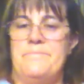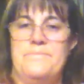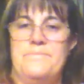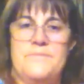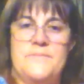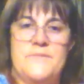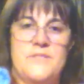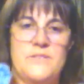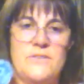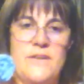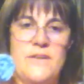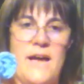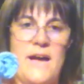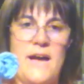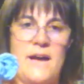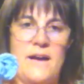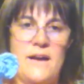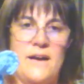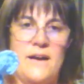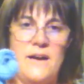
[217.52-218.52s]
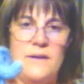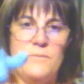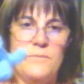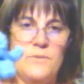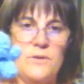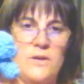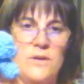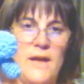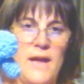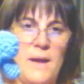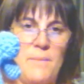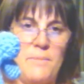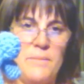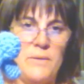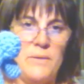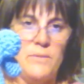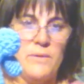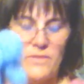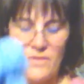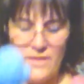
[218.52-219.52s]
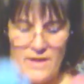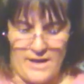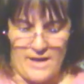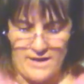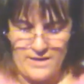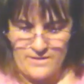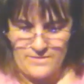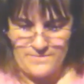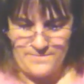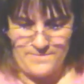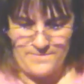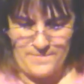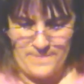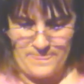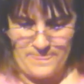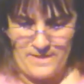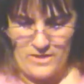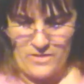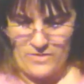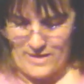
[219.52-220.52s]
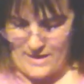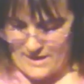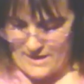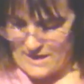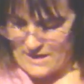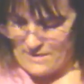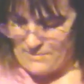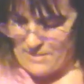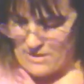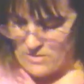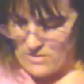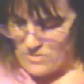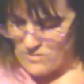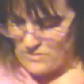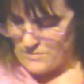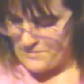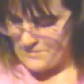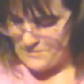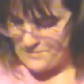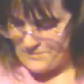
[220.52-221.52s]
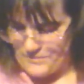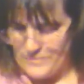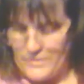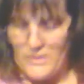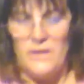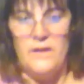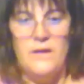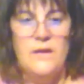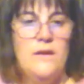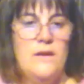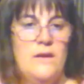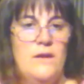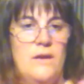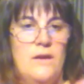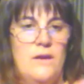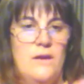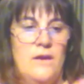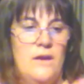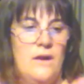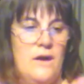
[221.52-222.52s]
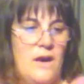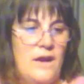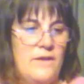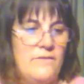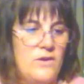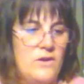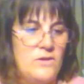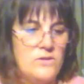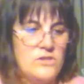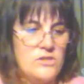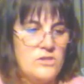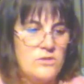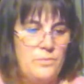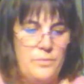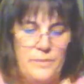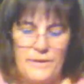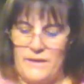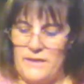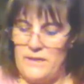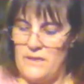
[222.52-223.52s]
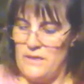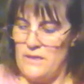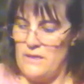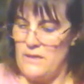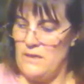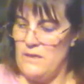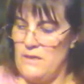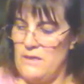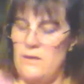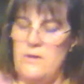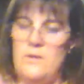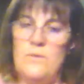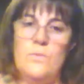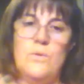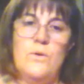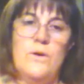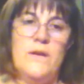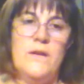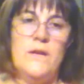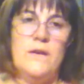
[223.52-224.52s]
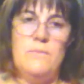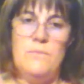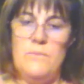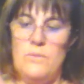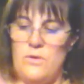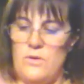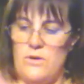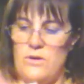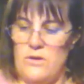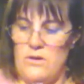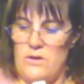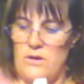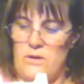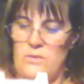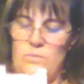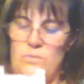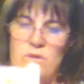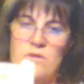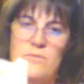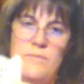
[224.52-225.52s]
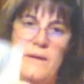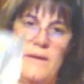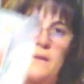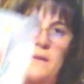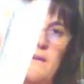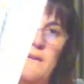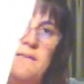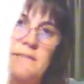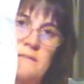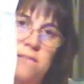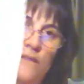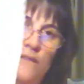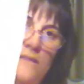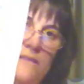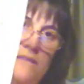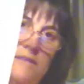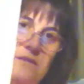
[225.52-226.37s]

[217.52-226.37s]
So yeah, I'm real happy with that, how that came out. I've also been working more on one of my kids'